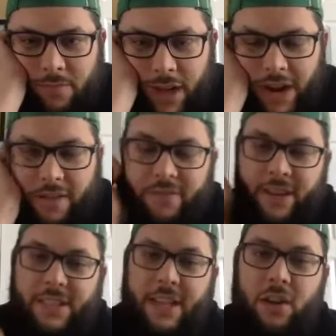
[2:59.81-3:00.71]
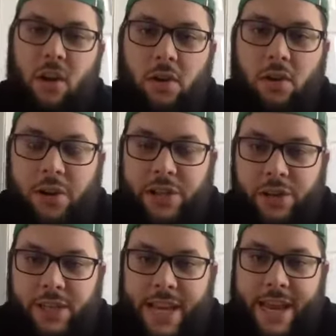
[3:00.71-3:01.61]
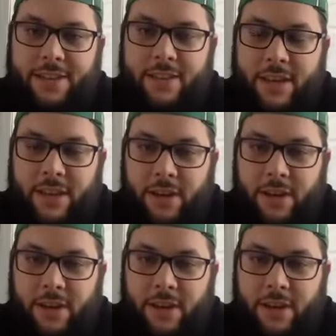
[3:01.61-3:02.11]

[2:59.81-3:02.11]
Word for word: kind of fixated on, on your stance and,